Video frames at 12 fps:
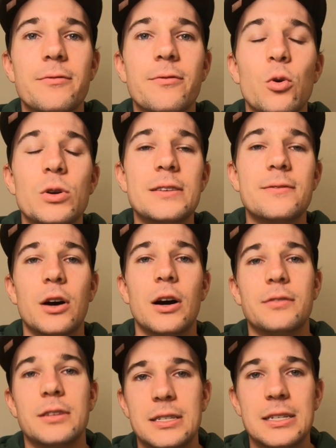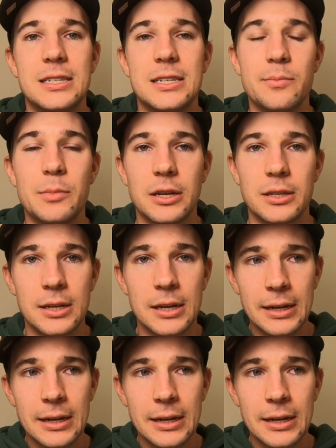45 to 60 minutes.